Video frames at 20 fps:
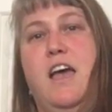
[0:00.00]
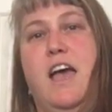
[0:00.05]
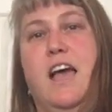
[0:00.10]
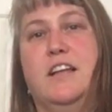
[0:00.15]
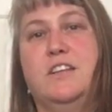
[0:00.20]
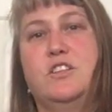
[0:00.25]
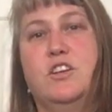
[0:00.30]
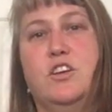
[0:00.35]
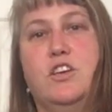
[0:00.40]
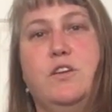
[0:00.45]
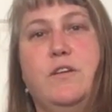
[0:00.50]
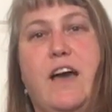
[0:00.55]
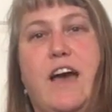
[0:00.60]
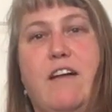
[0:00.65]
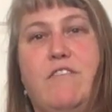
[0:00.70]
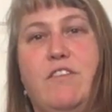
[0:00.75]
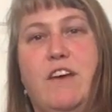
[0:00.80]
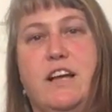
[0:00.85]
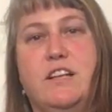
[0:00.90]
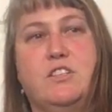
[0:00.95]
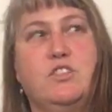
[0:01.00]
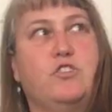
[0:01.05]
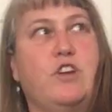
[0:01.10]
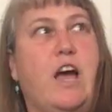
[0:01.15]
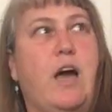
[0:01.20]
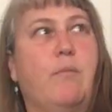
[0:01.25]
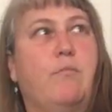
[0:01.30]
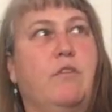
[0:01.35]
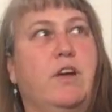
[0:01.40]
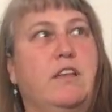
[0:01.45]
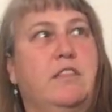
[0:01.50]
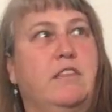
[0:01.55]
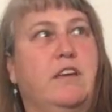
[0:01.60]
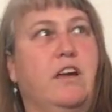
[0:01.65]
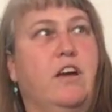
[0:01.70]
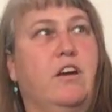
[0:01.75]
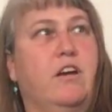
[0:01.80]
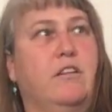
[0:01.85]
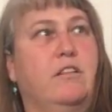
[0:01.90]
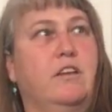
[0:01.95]
And so you have that strap right
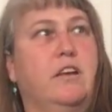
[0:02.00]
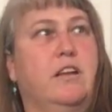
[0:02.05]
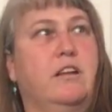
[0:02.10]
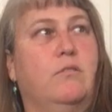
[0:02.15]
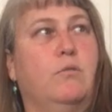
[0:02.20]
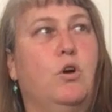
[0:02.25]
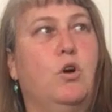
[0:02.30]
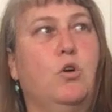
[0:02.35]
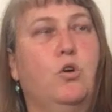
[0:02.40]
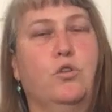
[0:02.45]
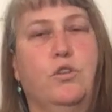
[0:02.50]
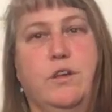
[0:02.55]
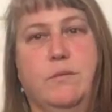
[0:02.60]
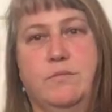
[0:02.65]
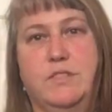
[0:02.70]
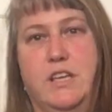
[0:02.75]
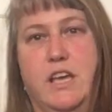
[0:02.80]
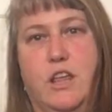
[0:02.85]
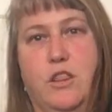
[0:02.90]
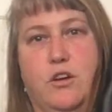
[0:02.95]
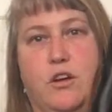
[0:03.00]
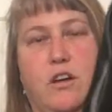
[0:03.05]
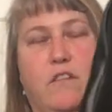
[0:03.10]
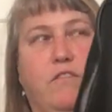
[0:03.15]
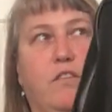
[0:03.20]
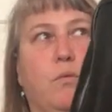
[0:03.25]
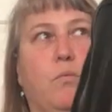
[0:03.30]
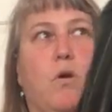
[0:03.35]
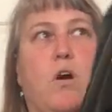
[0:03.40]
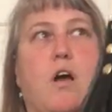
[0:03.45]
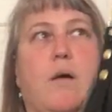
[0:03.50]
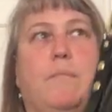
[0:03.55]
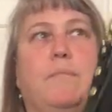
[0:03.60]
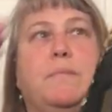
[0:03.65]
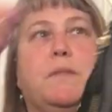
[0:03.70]
there that will hold them together if you want.